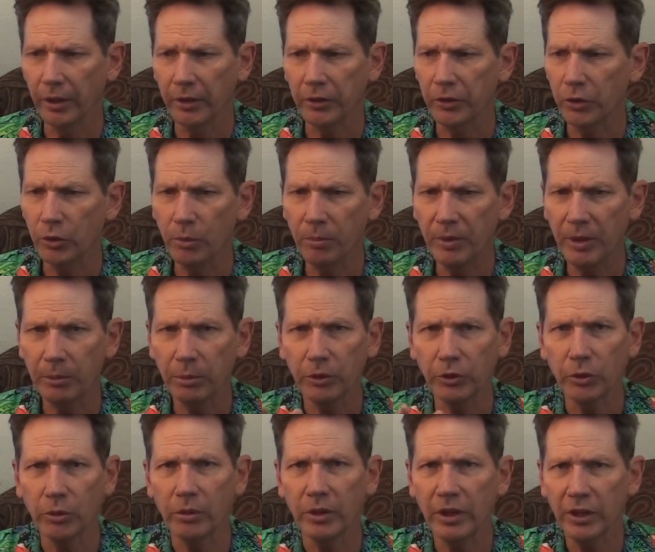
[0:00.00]
You people
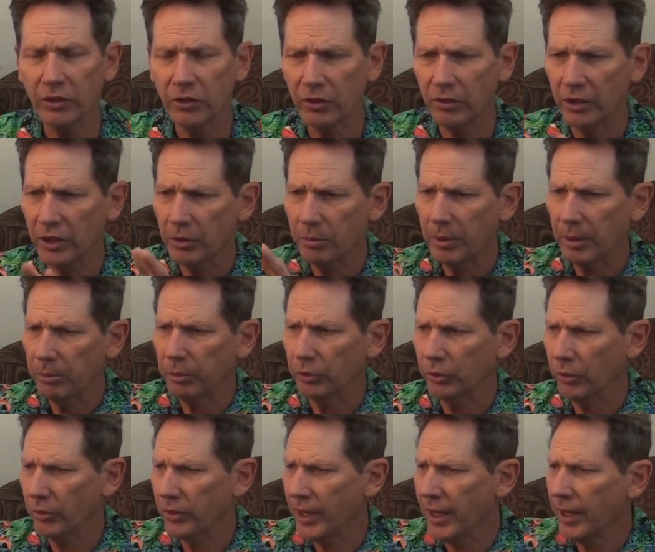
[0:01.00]
do this, these people
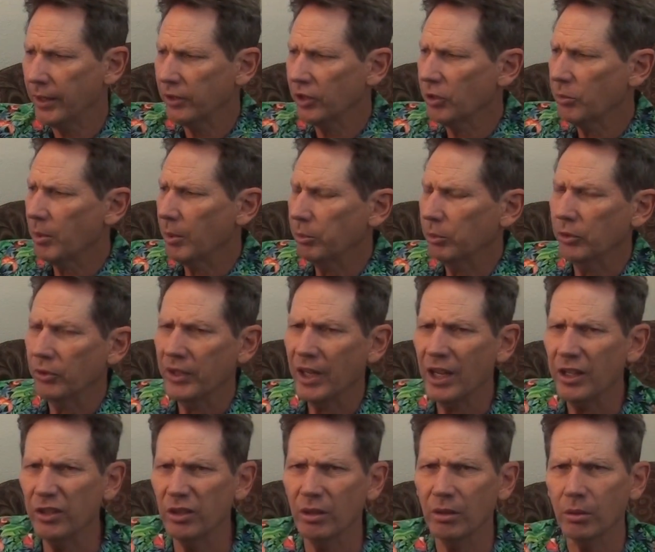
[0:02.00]
do that, and these people do
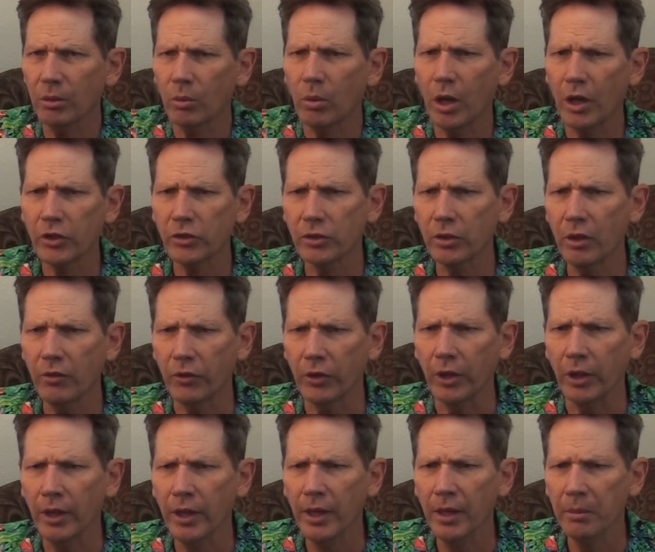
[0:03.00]
that. You don't cross
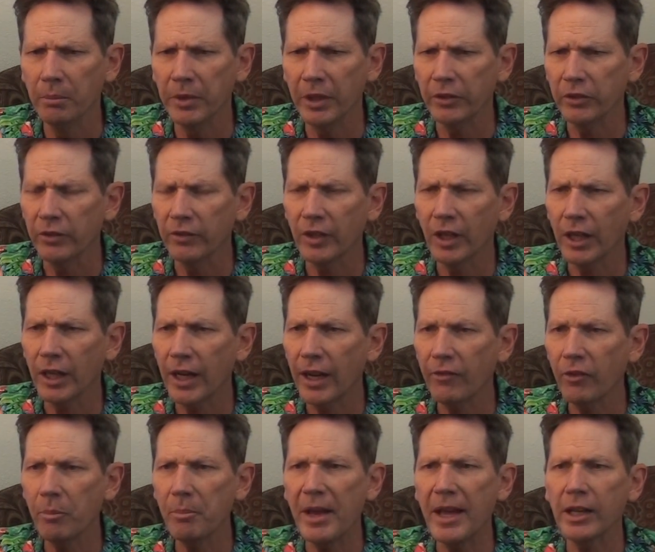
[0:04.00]
over, but you've got to
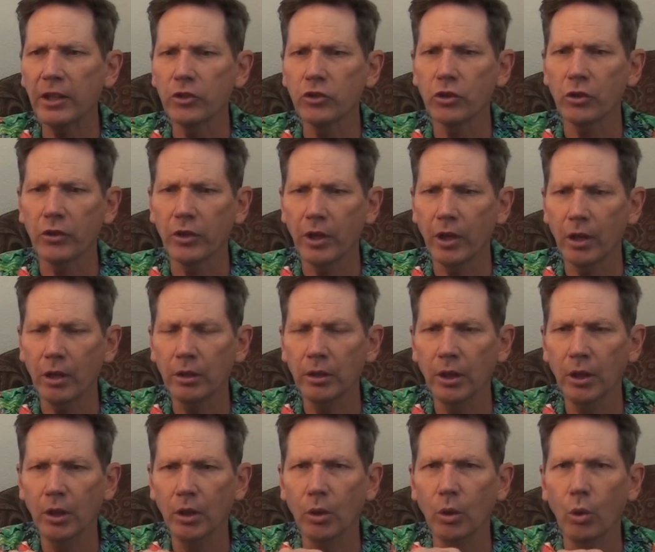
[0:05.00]
have a manager there
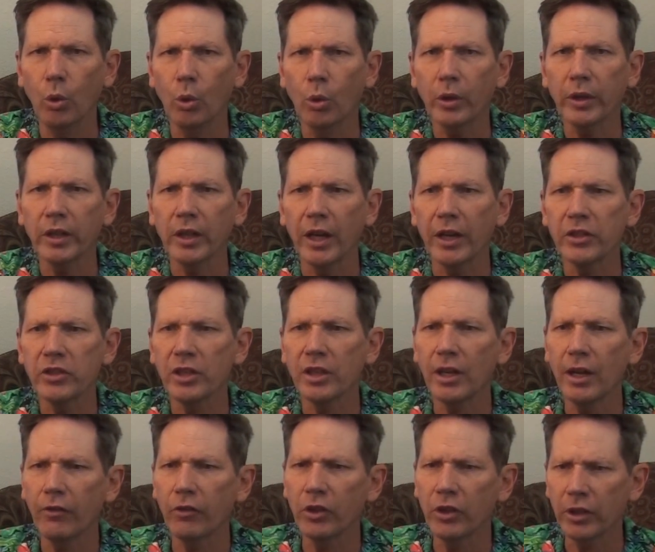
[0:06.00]
organizing
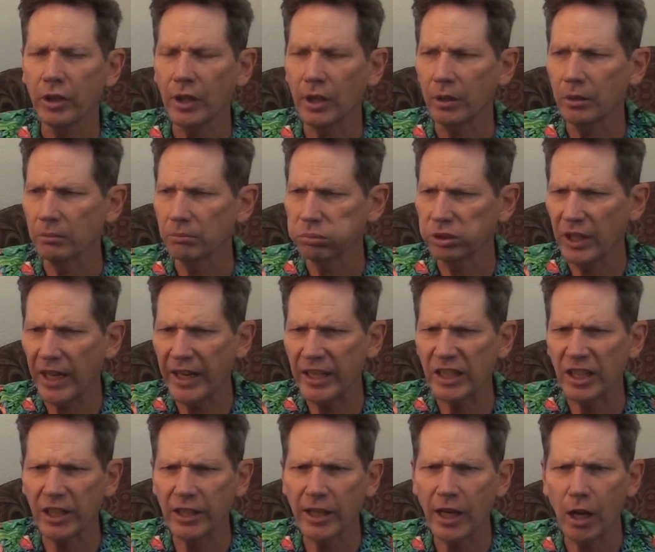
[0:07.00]
everything,
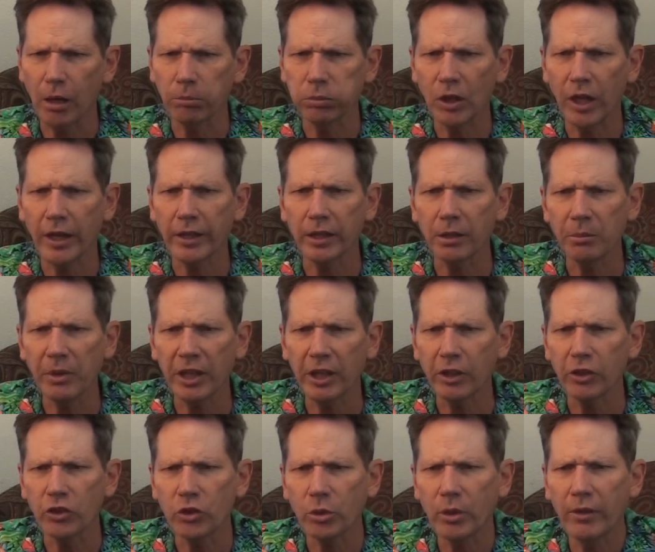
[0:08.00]
planning it out, plotting,
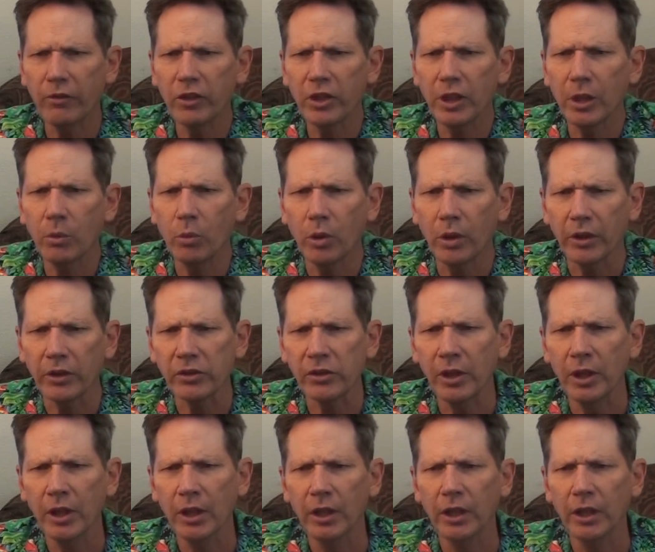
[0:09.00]
making sure everything works.